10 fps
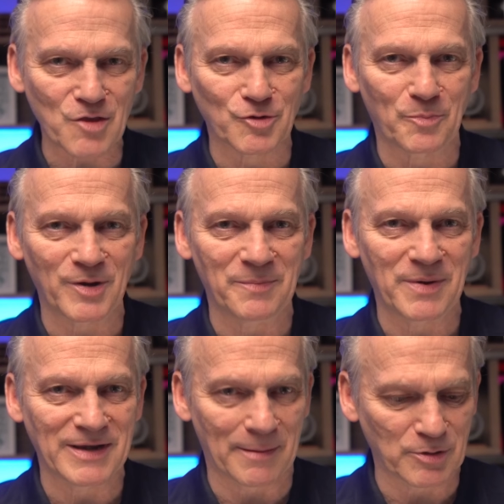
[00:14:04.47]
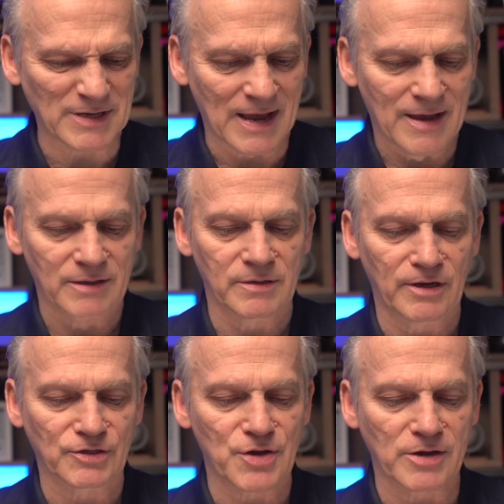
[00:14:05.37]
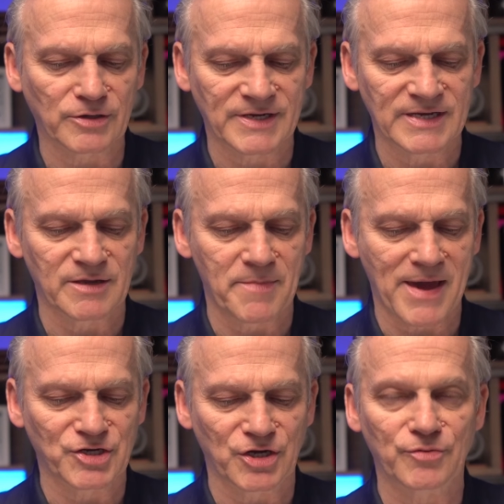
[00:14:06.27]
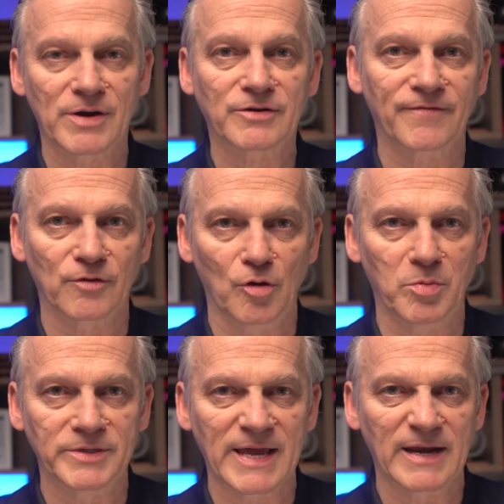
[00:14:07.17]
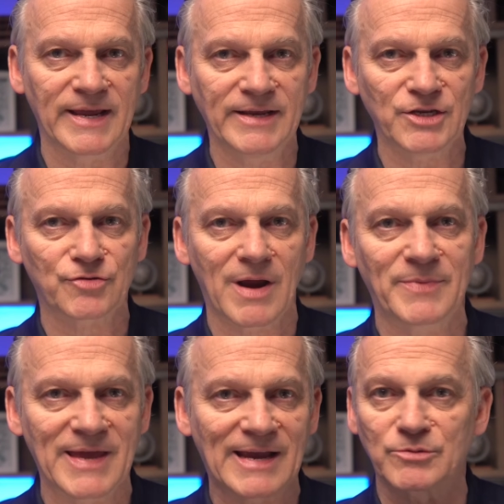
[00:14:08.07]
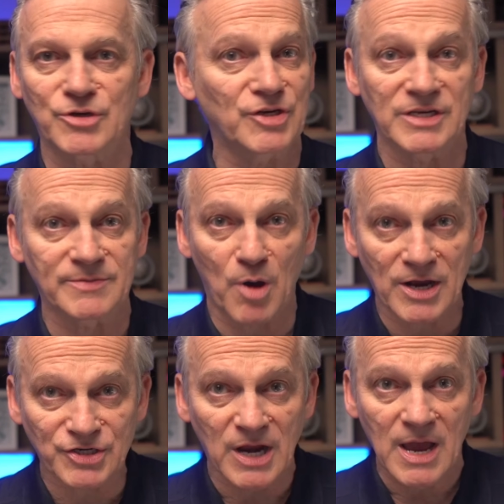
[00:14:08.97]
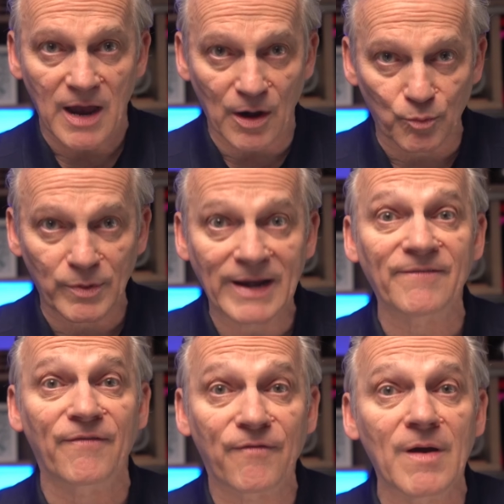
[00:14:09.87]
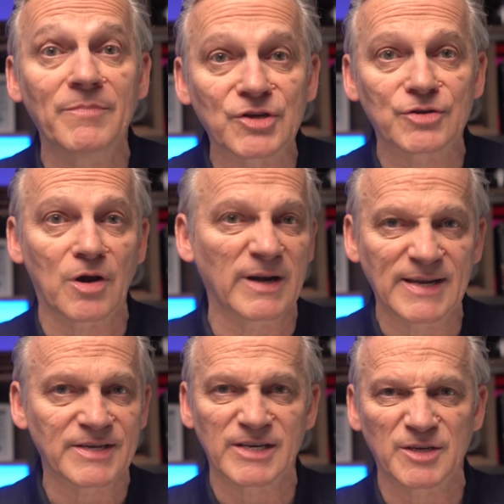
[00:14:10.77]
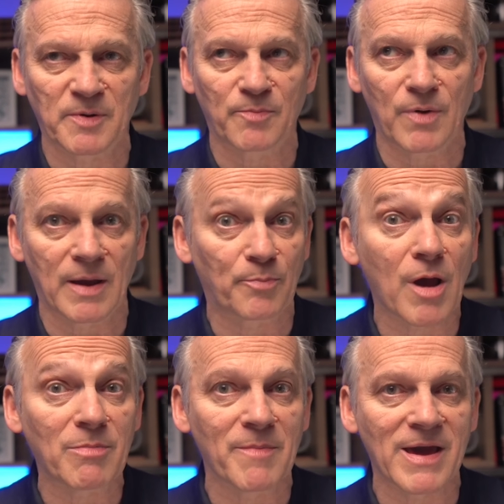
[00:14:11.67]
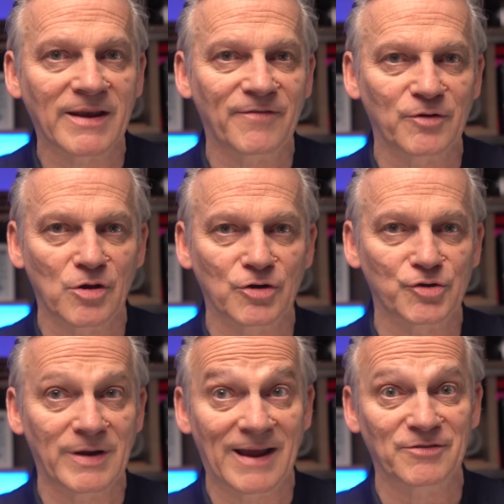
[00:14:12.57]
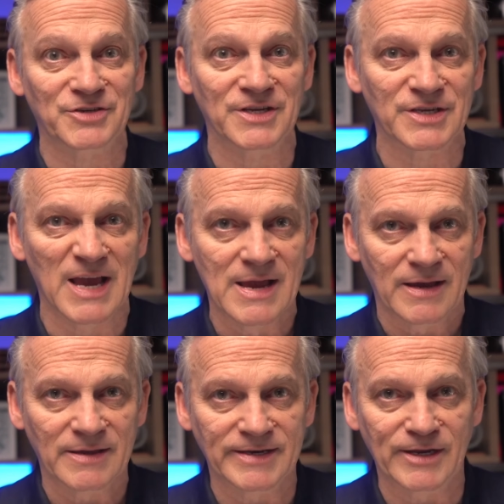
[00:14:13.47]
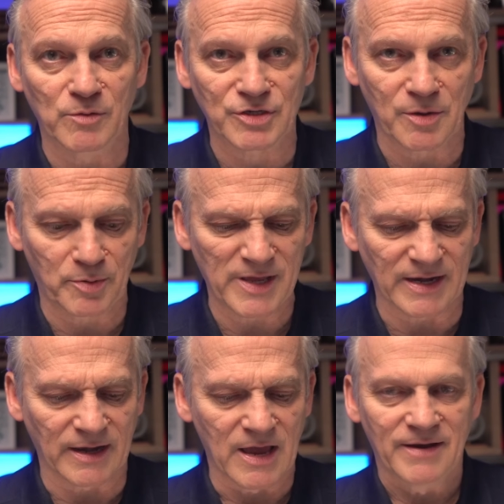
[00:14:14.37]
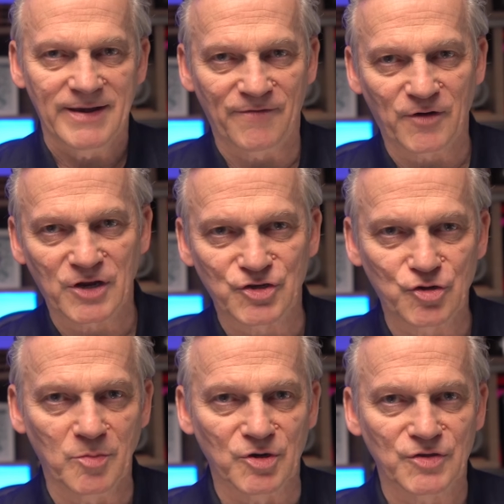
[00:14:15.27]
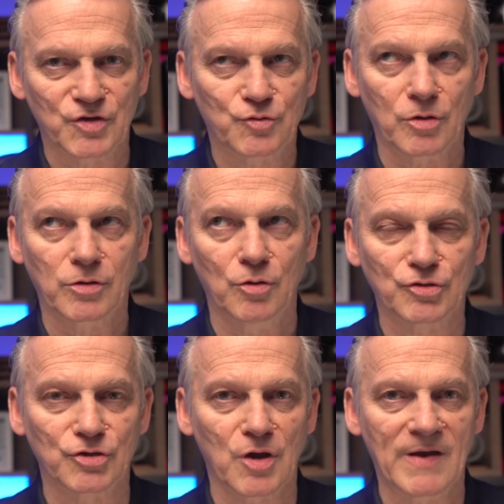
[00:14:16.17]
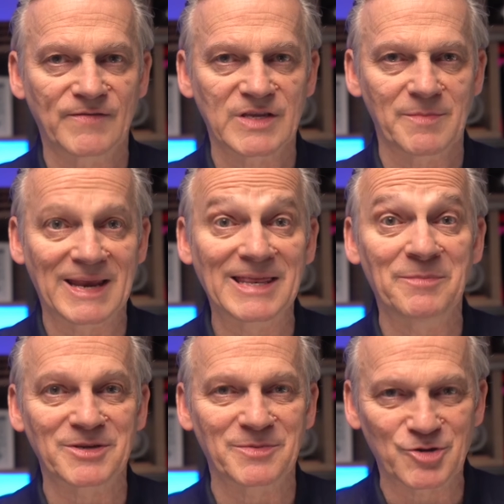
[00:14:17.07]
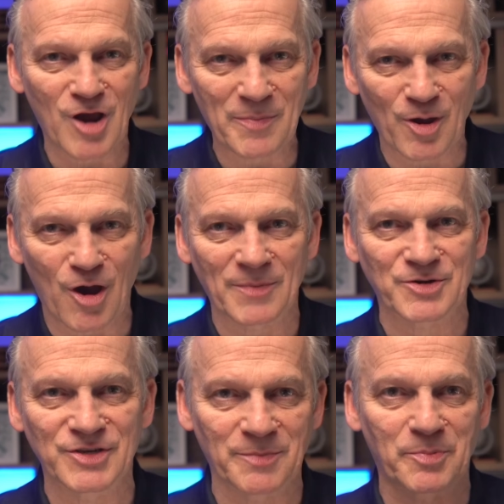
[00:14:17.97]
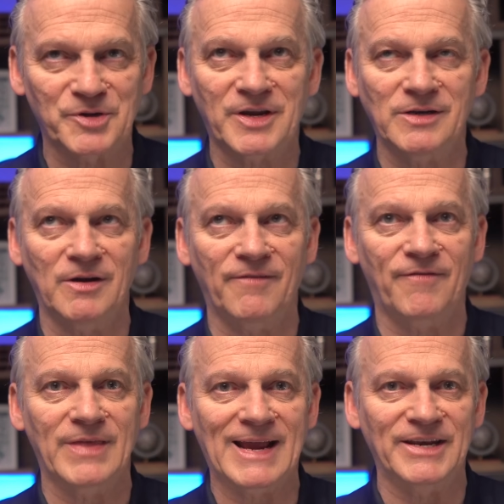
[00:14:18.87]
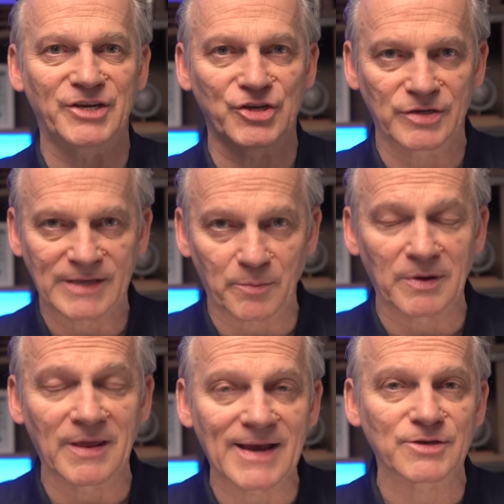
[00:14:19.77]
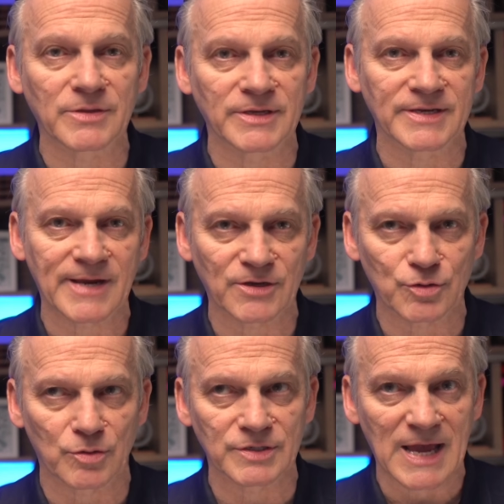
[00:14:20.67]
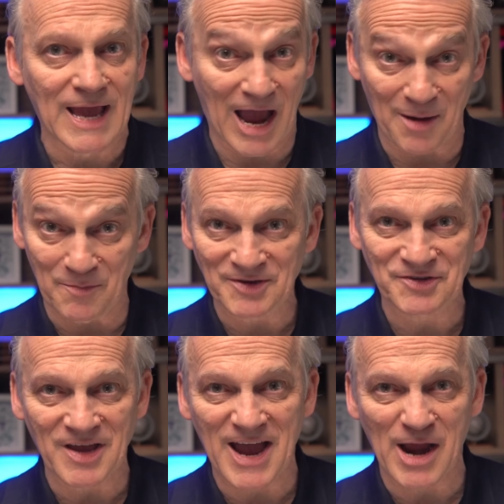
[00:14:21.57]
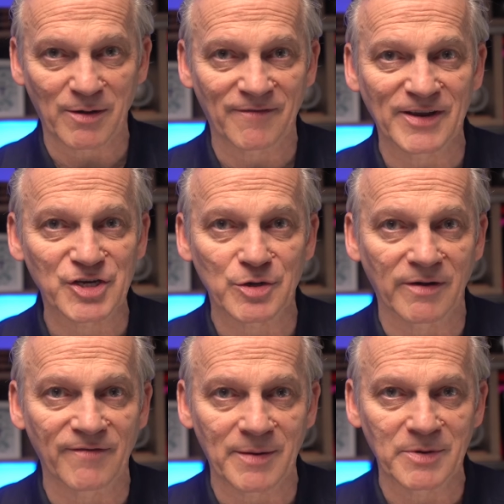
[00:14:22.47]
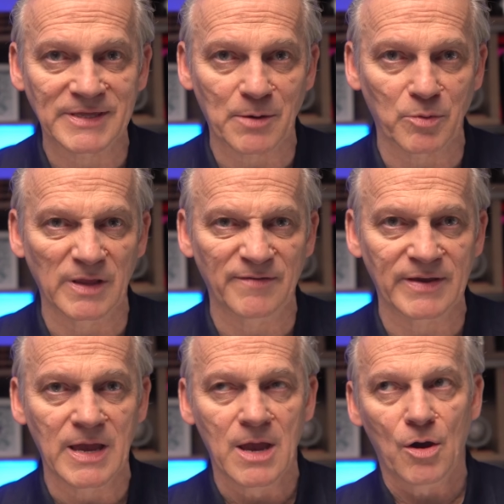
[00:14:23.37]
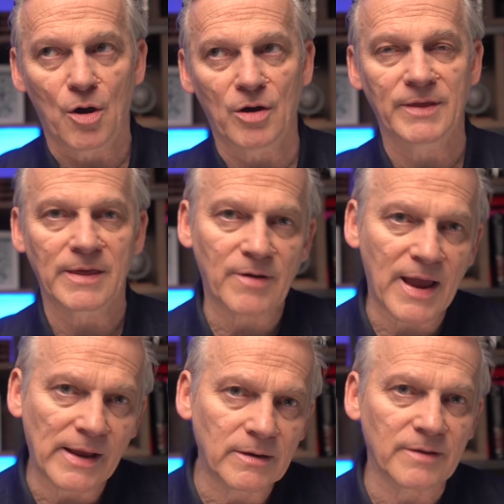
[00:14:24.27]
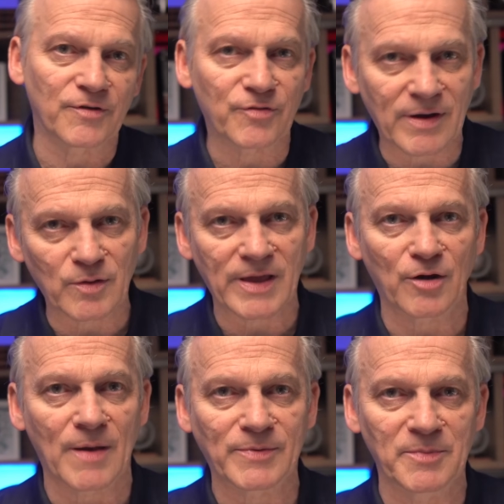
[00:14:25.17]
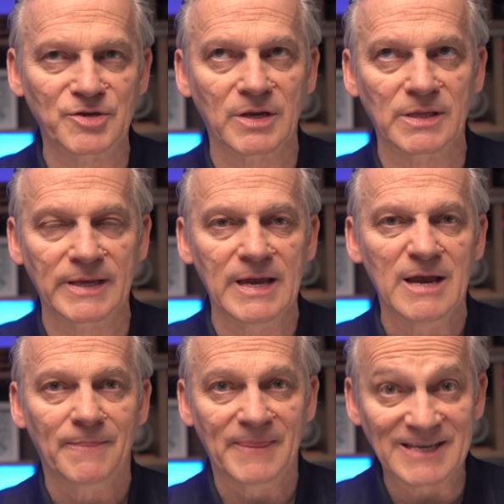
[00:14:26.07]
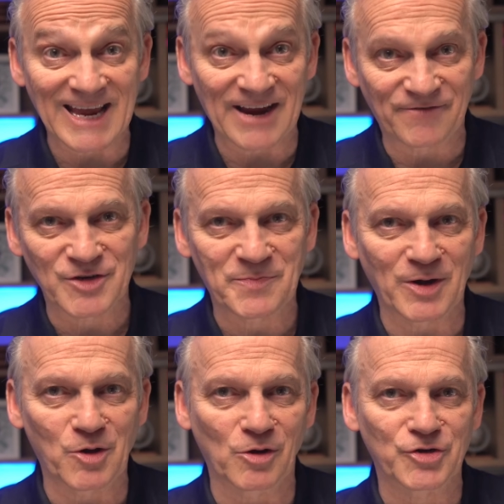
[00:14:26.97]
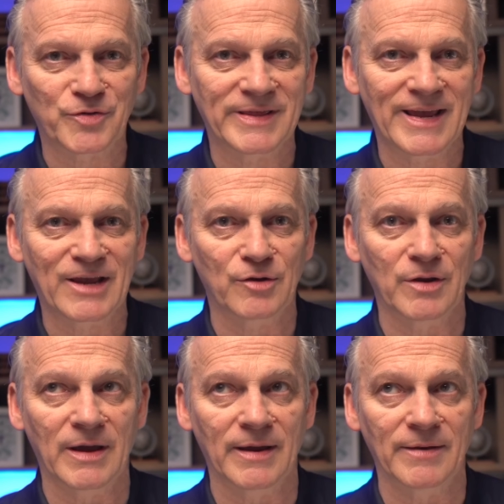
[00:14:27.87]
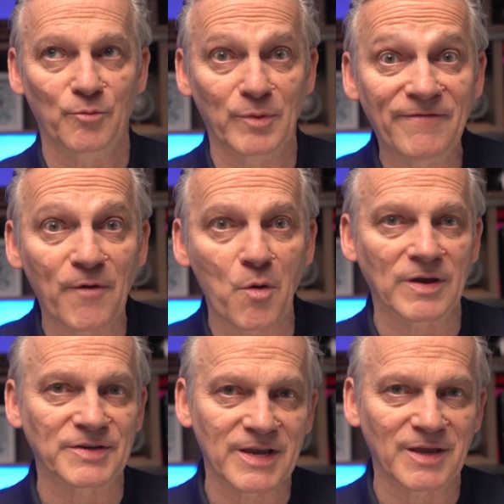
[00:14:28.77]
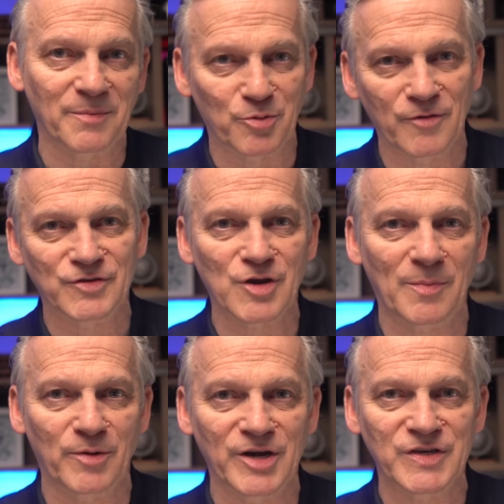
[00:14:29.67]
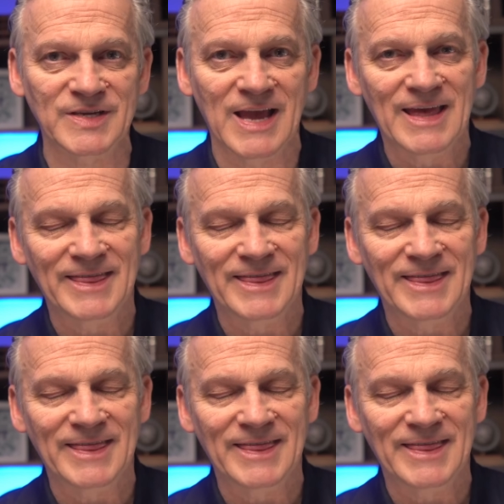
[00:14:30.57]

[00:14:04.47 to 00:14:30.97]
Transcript: Those are pretty big numbers. Neil Saunders, he's the managing director for Global Data, and he described the acquisition as botched right from the start. He said it's been problematic for Dollar Tree ever since the deal was completed. Now, for consumers, the store closures obviously might limit some shopping options, and particularly for that contingent that relies on the discount stores amidst the higher inflationary environment that we're living. On the other hand, if you try and look at it optimistically, these efforts by Dollar Tree, they could refocus, they could improve its operations.